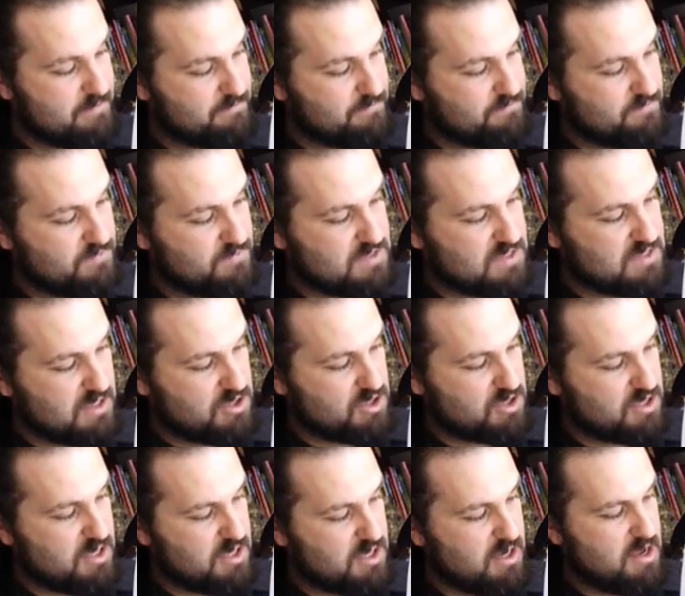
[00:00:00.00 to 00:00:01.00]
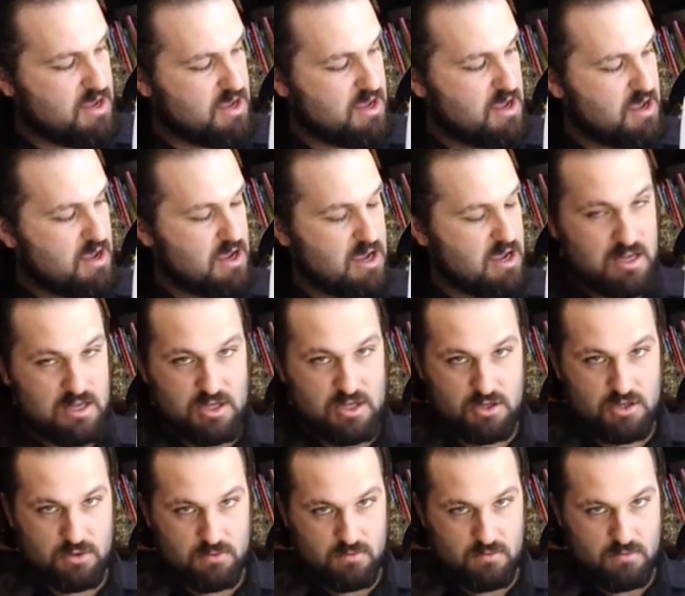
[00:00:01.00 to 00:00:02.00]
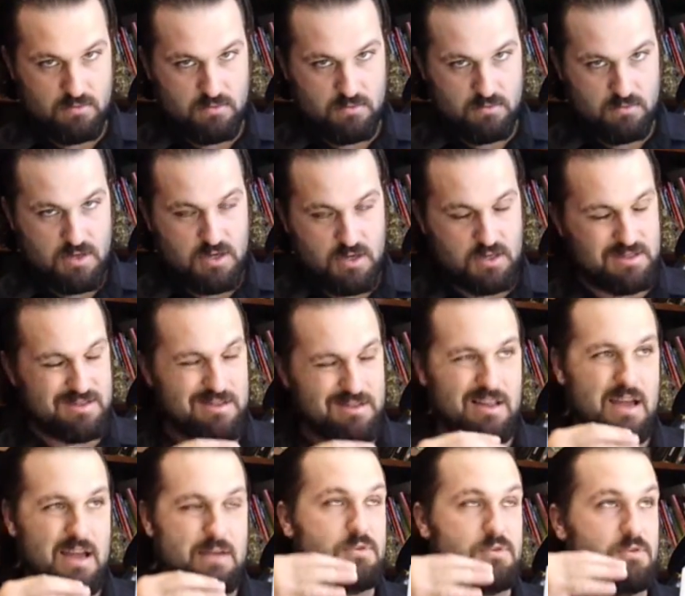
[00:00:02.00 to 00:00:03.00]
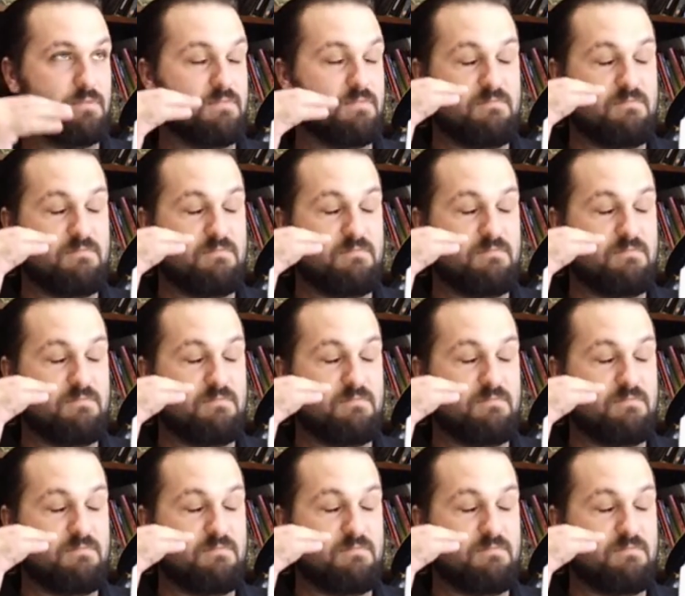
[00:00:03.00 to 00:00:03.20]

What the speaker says: Essentially, because the lames are